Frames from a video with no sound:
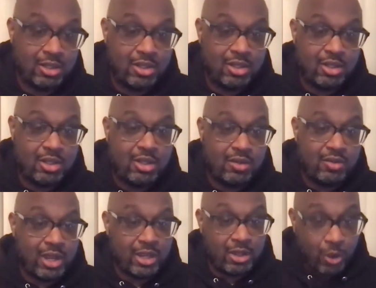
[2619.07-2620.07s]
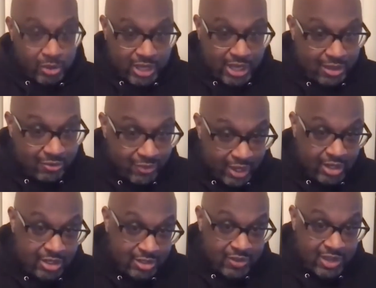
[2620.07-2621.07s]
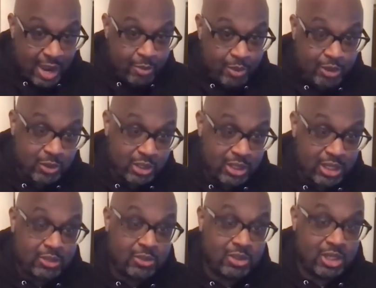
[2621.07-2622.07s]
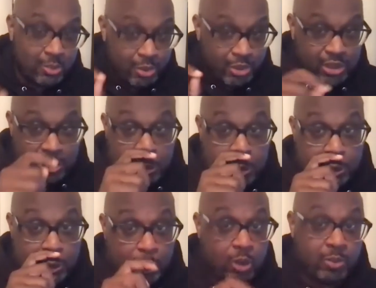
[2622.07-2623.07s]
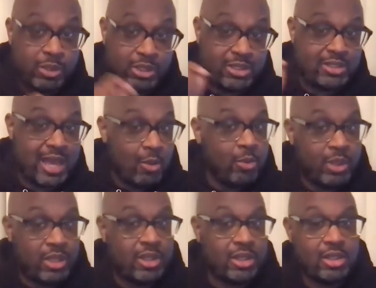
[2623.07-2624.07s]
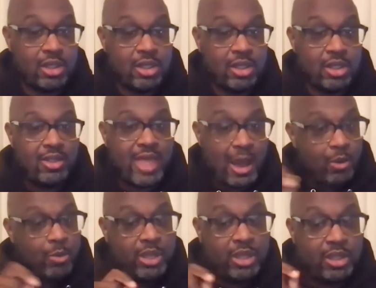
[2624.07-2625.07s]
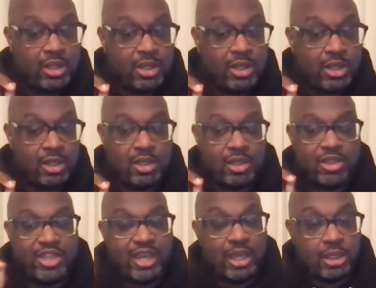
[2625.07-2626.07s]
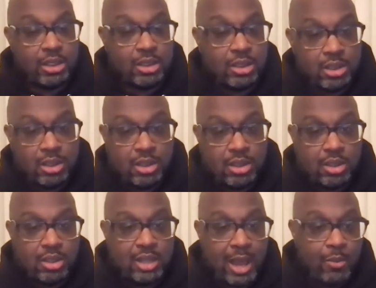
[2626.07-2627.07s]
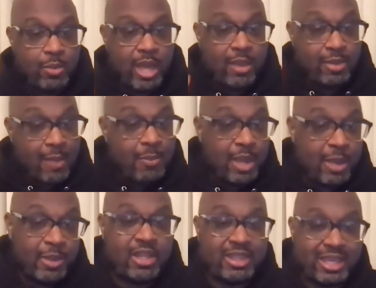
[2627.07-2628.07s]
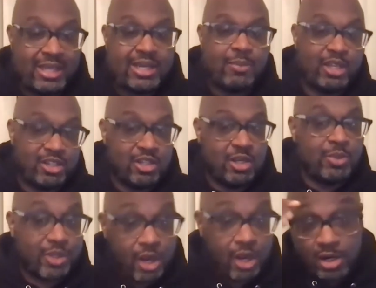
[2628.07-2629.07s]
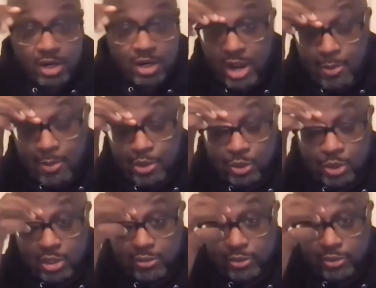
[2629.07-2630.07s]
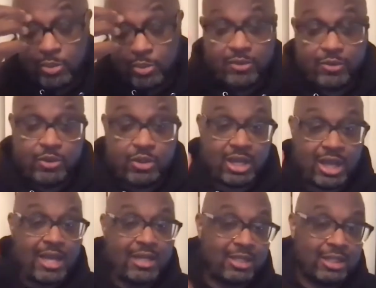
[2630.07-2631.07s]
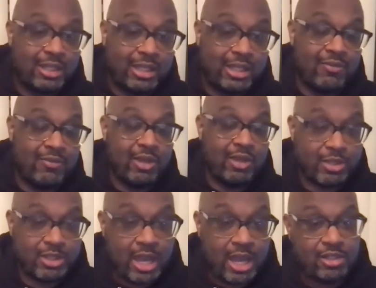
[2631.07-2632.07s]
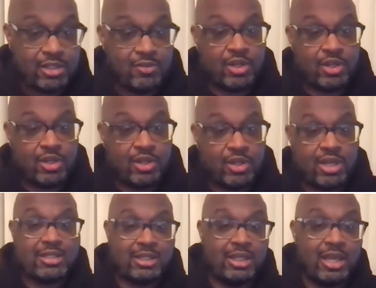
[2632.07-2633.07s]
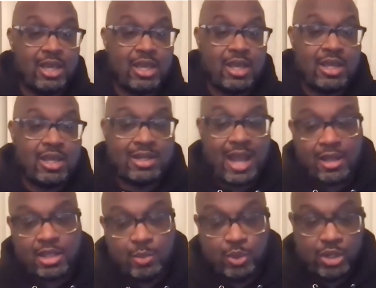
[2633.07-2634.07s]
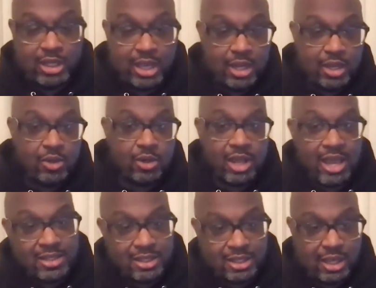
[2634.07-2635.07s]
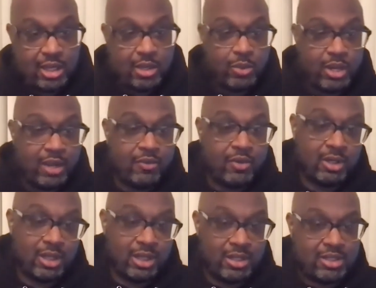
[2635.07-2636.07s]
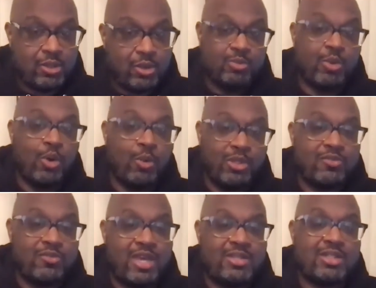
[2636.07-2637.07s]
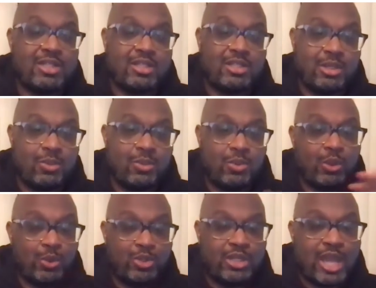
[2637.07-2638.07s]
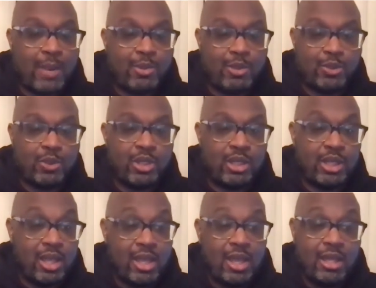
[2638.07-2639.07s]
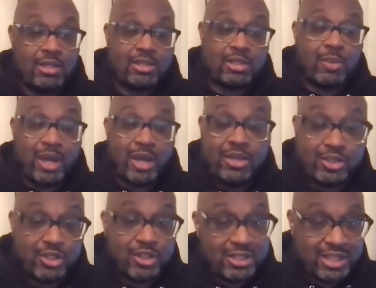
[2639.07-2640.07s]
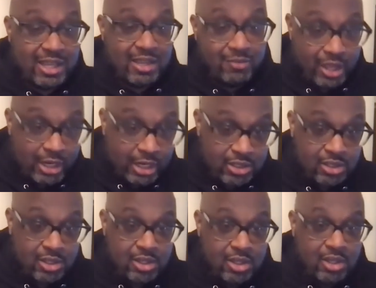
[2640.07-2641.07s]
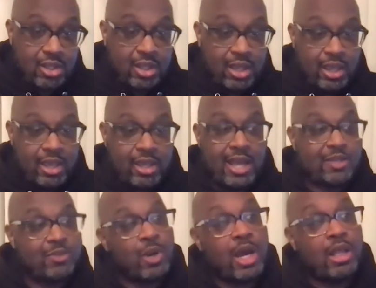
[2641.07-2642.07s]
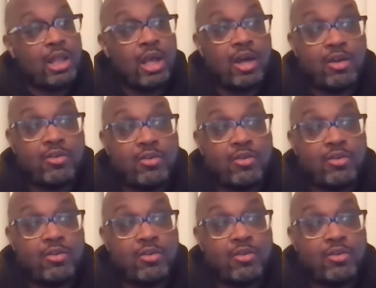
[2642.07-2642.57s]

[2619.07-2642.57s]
mm. right go take advantage of the opportunity that you see it particularly on the court because that will be the that will be the the thing that may that may be the thing that may jumpstart another opportunity for you. But if you're constantly giving up shots, if you're constantly not communicating or hesitating or whatever, it's in those moments of hesitancy where you lose the opportunity and somebody else is going to take advantage. Mm, and that's why I love